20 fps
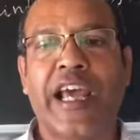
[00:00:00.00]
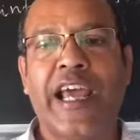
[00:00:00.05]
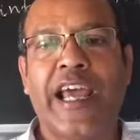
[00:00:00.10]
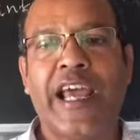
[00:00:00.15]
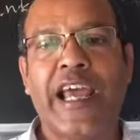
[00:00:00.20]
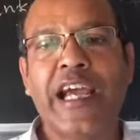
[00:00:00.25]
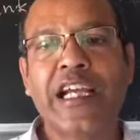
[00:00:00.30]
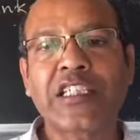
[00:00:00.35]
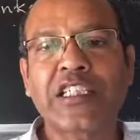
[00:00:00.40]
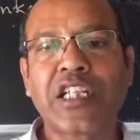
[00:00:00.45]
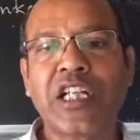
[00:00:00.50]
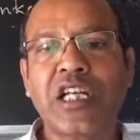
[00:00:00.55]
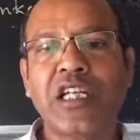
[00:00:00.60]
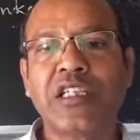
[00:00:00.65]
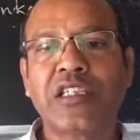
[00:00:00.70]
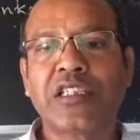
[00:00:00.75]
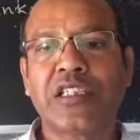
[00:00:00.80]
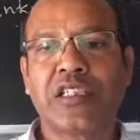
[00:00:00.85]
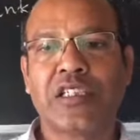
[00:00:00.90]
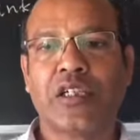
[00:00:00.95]

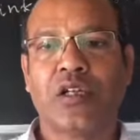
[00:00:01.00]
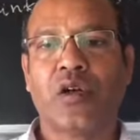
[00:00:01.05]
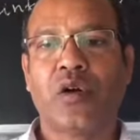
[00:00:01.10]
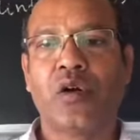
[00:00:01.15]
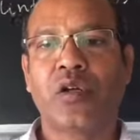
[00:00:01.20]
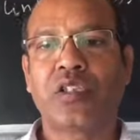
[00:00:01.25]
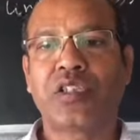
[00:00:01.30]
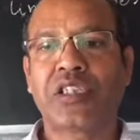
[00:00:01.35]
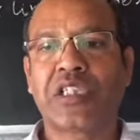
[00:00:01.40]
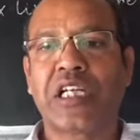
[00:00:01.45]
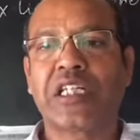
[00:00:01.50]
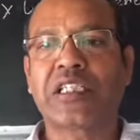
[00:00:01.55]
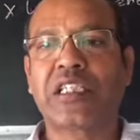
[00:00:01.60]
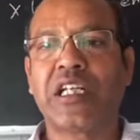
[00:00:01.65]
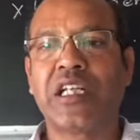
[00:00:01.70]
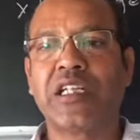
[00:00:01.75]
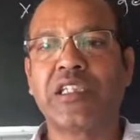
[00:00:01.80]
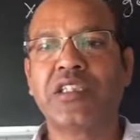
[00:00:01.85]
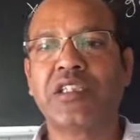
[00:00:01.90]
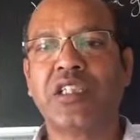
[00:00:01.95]
X-linked or
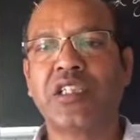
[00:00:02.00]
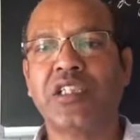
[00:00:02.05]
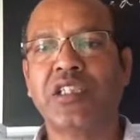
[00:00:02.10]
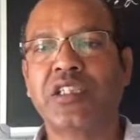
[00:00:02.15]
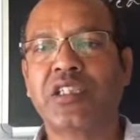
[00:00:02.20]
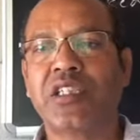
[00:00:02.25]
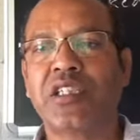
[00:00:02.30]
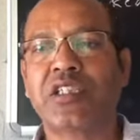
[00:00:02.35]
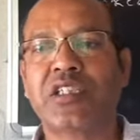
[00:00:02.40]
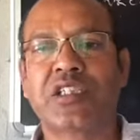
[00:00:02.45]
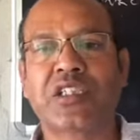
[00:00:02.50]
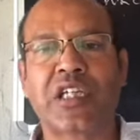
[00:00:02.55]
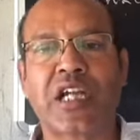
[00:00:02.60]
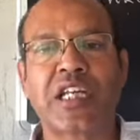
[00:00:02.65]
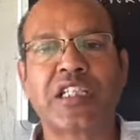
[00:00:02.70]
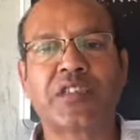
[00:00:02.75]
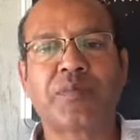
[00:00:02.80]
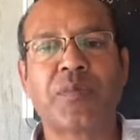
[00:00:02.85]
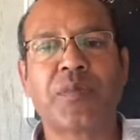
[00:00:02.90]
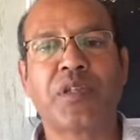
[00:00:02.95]
sex-linked genes is
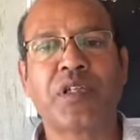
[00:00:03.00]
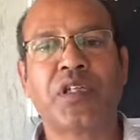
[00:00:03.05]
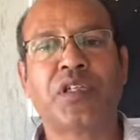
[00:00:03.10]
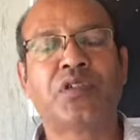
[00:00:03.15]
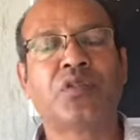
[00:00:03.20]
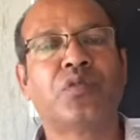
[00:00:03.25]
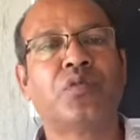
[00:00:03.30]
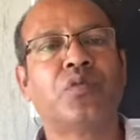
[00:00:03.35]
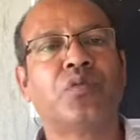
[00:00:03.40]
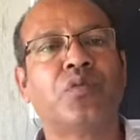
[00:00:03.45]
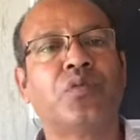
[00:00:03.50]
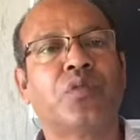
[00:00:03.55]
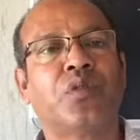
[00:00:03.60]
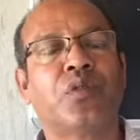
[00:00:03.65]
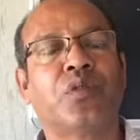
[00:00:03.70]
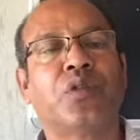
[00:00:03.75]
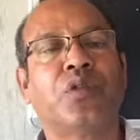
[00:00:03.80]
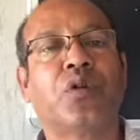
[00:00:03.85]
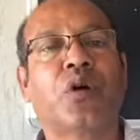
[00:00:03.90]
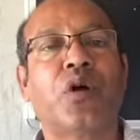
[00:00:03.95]
transmitted
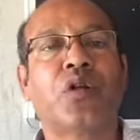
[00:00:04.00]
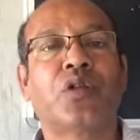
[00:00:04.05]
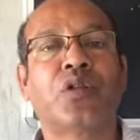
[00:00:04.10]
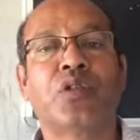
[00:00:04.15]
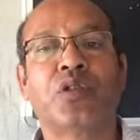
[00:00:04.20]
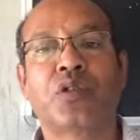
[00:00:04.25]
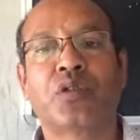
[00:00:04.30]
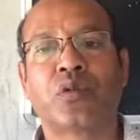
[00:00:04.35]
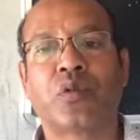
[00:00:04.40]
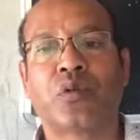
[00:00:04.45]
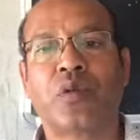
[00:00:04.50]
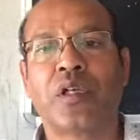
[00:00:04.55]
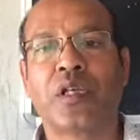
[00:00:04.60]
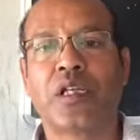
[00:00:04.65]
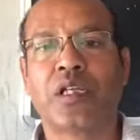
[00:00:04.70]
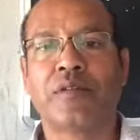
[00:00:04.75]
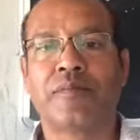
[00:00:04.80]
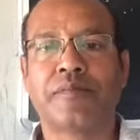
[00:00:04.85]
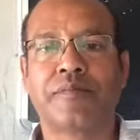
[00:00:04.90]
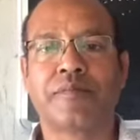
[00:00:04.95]
to daughters only.